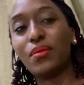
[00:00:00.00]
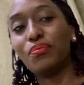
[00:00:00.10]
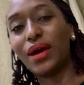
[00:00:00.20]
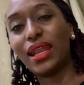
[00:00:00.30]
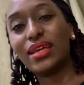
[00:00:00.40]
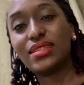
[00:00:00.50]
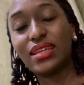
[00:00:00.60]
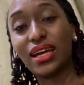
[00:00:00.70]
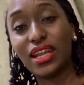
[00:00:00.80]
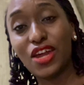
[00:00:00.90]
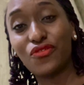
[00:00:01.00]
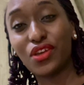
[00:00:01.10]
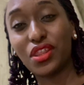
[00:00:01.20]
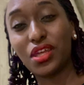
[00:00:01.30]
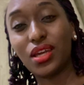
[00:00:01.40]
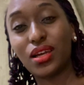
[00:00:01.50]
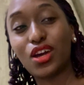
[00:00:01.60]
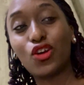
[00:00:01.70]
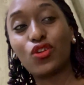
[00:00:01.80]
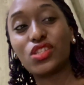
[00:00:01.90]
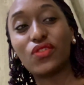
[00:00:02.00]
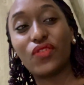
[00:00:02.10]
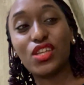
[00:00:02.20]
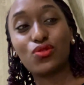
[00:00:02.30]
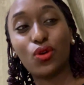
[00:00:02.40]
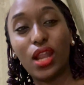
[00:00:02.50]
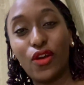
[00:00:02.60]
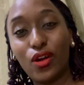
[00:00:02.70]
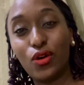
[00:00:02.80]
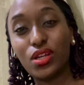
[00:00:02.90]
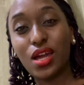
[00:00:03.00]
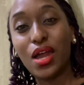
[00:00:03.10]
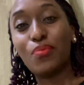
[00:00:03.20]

balancing and everything, God's favor is all around,